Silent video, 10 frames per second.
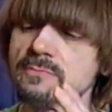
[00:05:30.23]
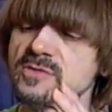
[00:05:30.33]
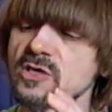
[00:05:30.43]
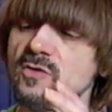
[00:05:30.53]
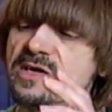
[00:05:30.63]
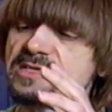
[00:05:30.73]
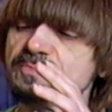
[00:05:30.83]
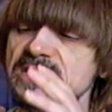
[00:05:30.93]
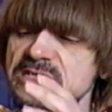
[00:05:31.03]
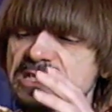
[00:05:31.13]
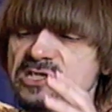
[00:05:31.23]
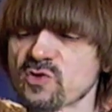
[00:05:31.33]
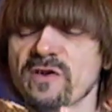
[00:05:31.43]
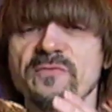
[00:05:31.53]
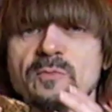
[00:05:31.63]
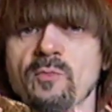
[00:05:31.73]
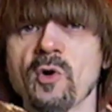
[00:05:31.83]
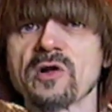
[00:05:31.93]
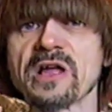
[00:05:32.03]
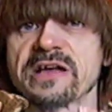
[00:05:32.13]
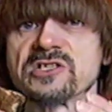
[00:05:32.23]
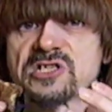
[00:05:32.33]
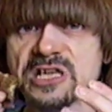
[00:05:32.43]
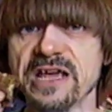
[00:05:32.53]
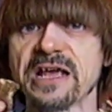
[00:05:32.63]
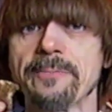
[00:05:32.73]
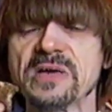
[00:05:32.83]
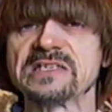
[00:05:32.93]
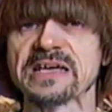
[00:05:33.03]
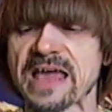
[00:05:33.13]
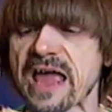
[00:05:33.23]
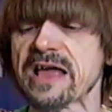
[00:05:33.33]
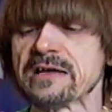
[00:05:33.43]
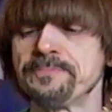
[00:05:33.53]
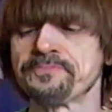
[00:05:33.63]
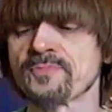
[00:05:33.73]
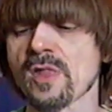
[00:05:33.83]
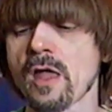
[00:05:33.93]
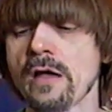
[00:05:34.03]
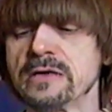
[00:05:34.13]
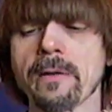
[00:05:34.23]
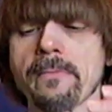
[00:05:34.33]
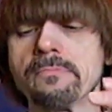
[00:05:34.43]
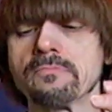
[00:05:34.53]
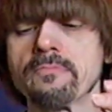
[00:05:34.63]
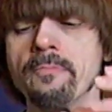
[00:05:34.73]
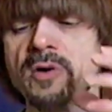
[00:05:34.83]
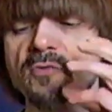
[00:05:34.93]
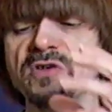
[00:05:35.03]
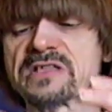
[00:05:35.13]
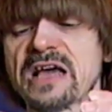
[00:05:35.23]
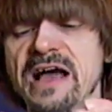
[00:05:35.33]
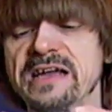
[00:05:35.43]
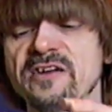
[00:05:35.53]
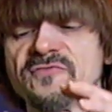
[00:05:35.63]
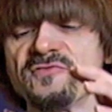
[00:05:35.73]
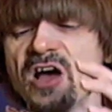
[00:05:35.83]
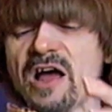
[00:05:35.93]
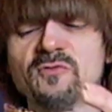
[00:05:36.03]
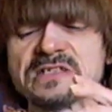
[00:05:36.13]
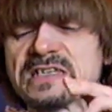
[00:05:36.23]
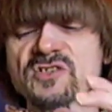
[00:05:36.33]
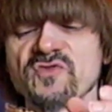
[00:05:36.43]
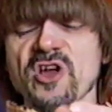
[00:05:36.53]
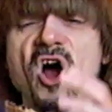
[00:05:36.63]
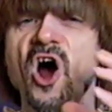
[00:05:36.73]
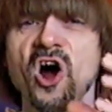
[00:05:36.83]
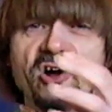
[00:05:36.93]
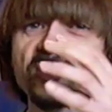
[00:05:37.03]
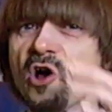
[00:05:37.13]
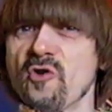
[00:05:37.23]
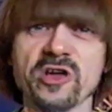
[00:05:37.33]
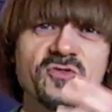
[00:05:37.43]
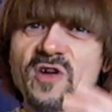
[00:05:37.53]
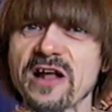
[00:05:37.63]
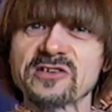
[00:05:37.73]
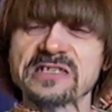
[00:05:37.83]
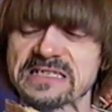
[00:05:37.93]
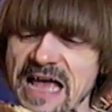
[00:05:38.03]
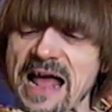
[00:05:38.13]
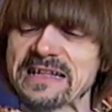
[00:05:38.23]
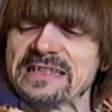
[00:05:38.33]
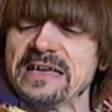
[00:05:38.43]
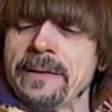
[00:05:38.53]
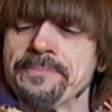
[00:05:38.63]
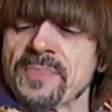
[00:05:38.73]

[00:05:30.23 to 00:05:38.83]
So it's sort of more like just eating a piece of cake, but with kind of, no, I wouldn't say it's really a hard coating around it exactly.